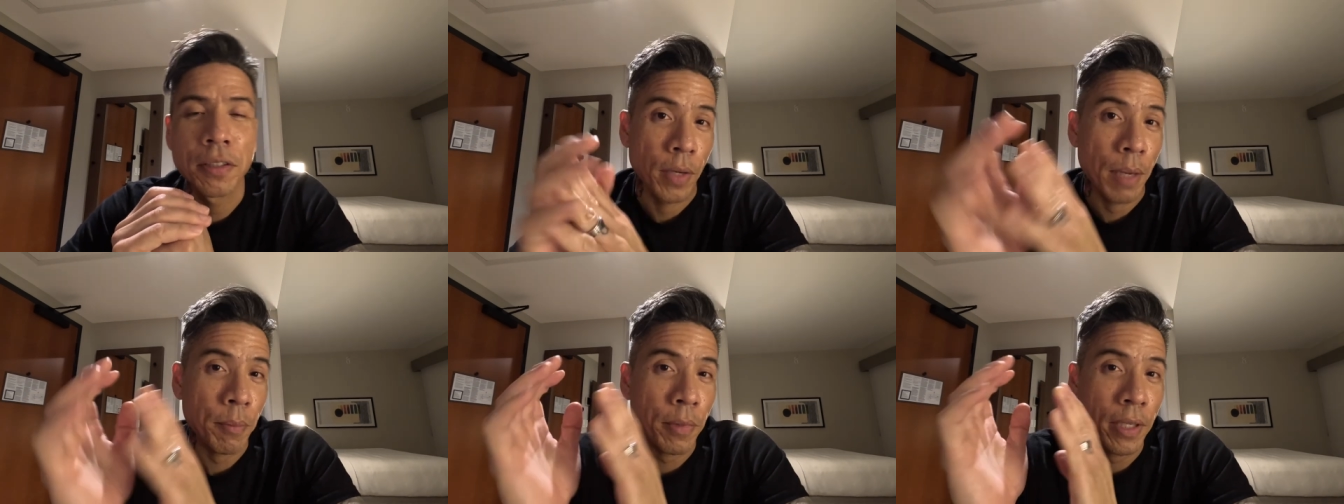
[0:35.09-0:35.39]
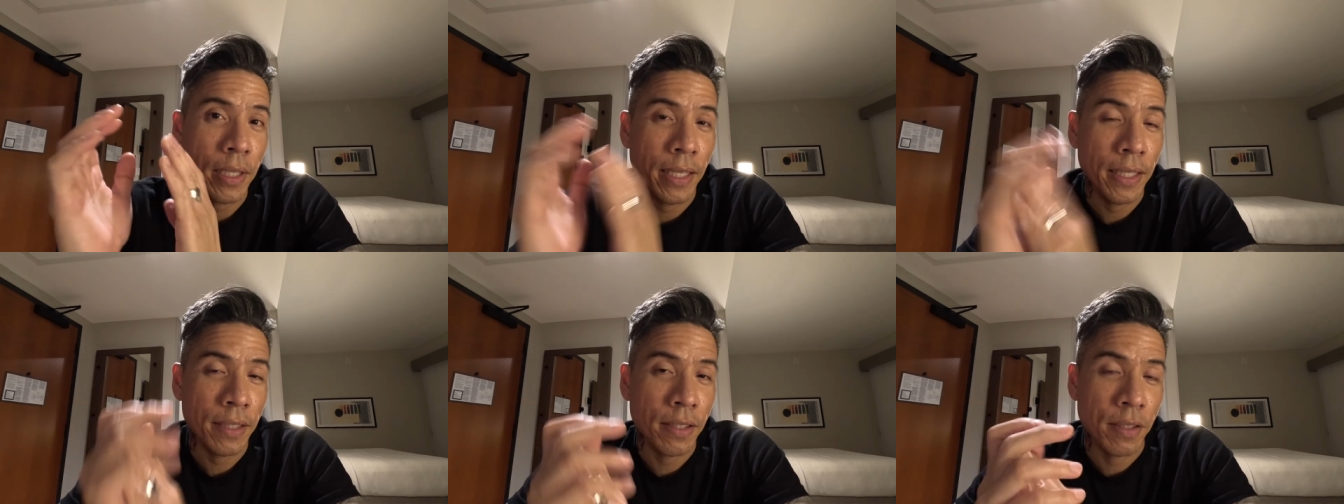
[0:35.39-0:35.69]
But I'm
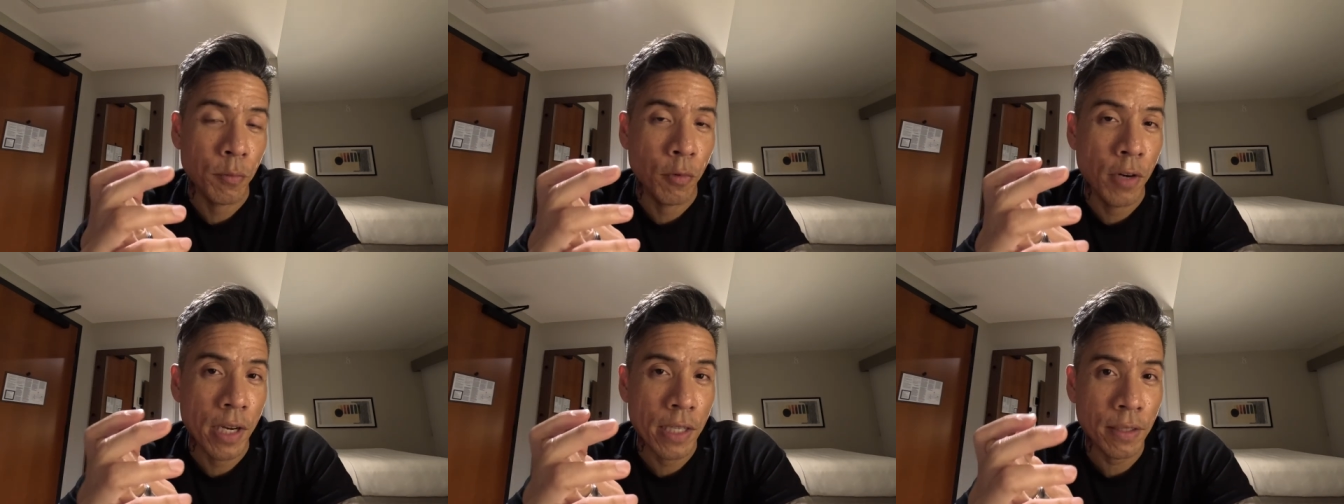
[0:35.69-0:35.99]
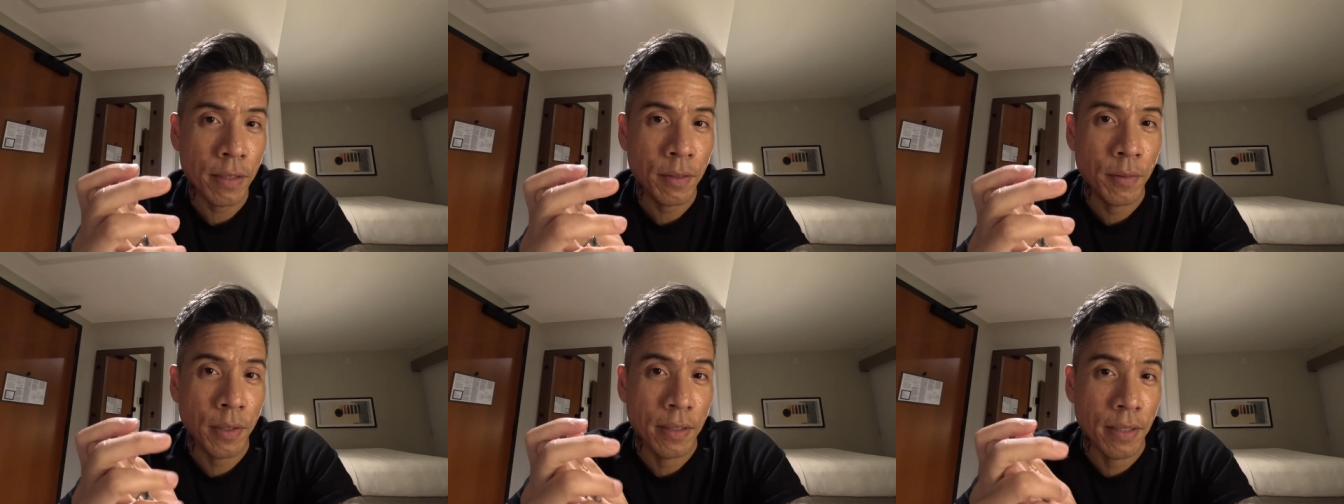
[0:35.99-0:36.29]
gonna get some
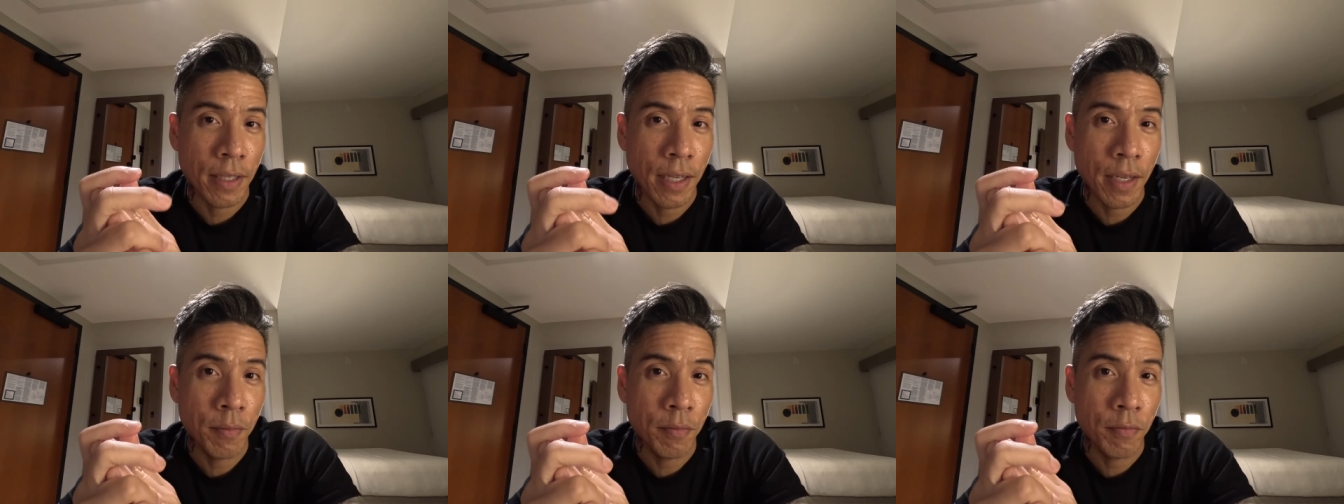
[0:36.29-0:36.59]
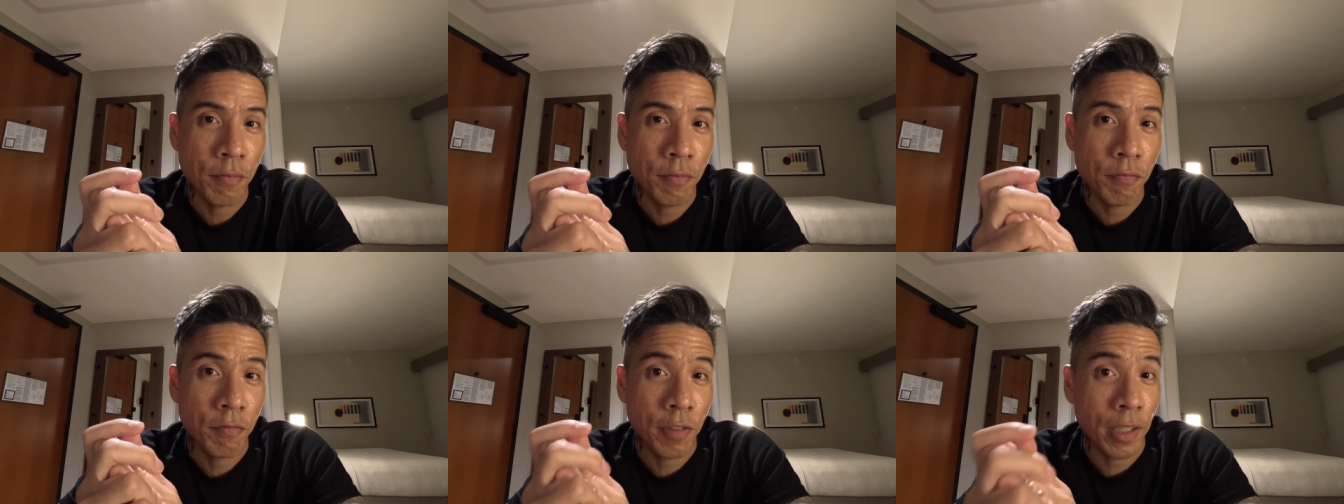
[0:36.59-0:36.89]
rest because
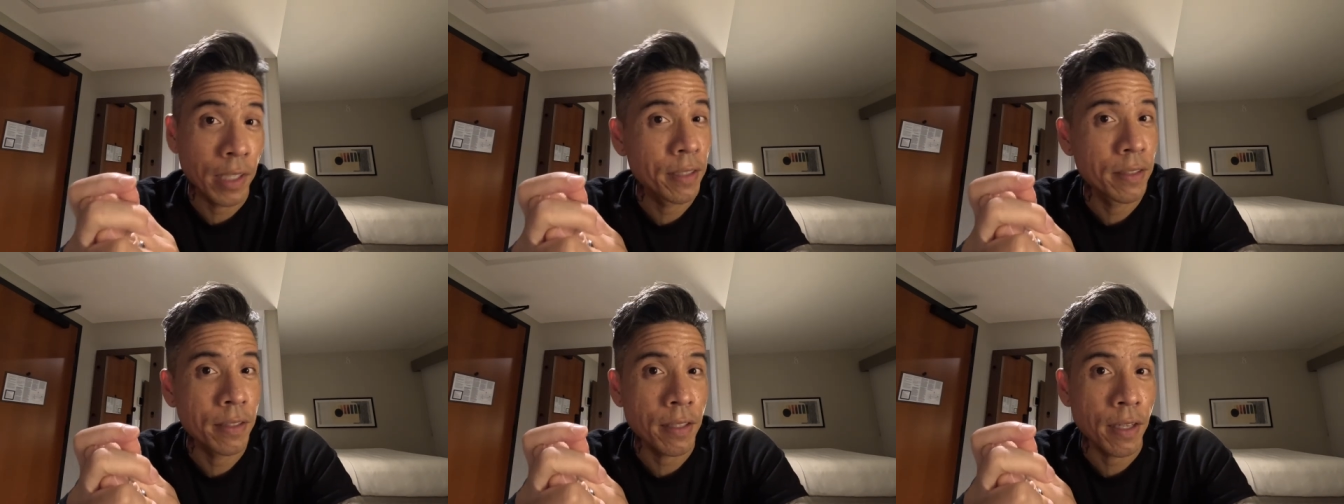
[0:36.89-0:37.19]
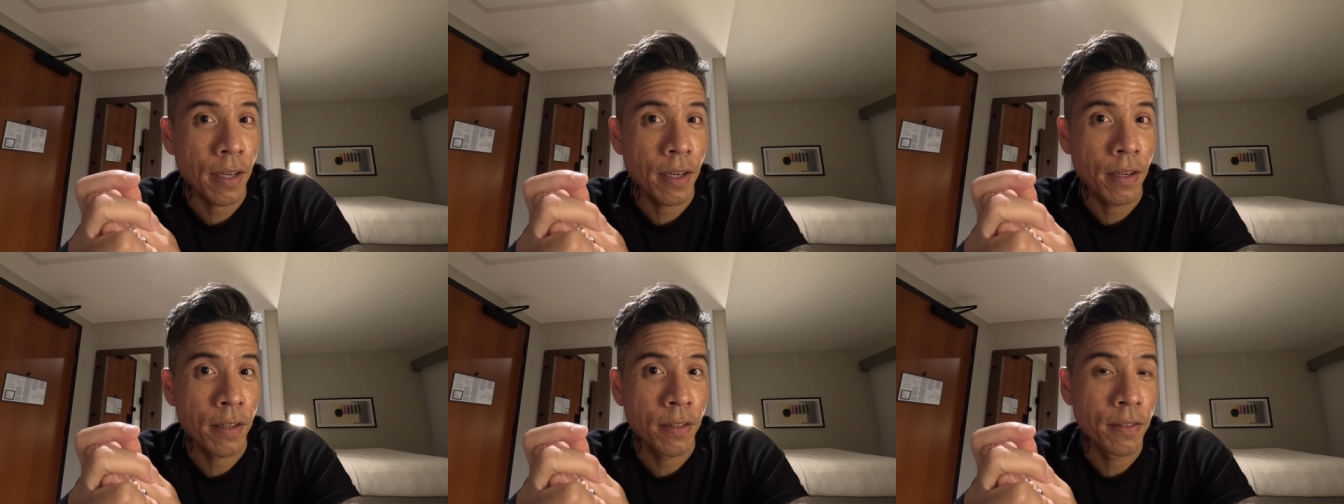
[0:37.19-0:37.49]
I'm freaking
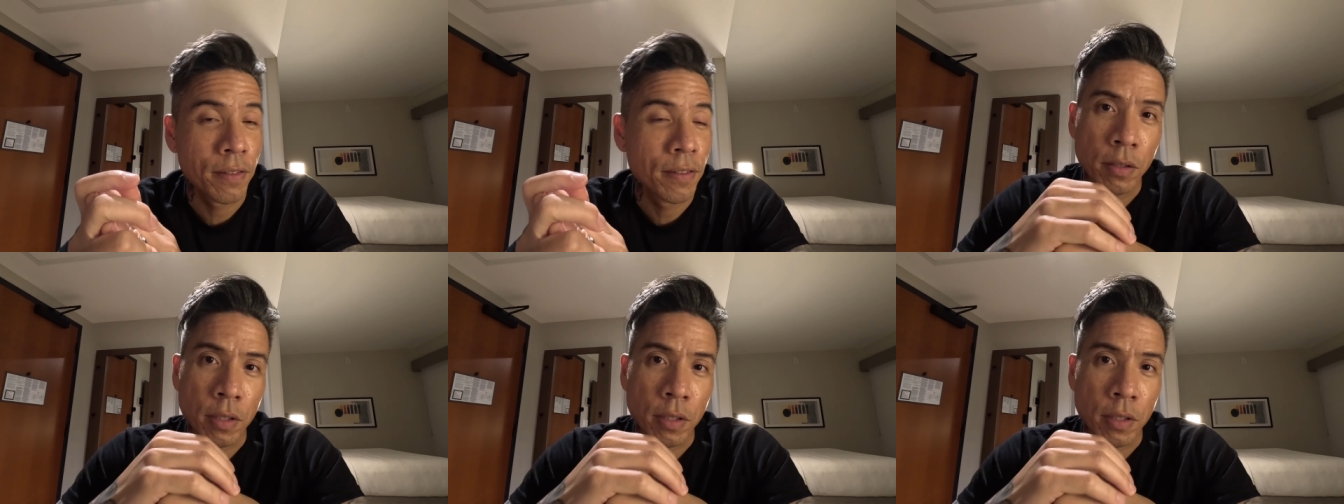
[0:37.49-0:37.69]
tired.